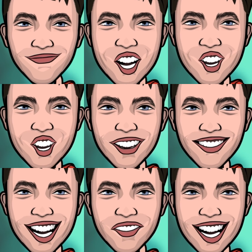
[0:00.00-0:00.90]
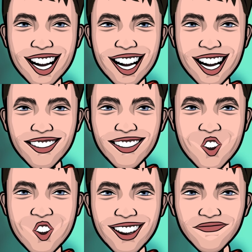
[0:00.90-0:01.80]
As always, I invite any
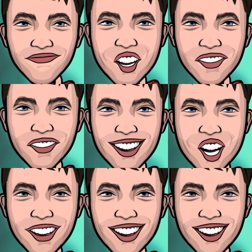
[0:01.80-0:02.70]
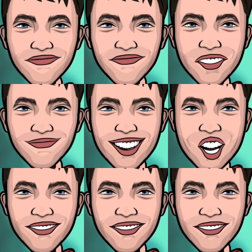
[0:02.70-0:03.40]
Christian viewers to challenge my perspective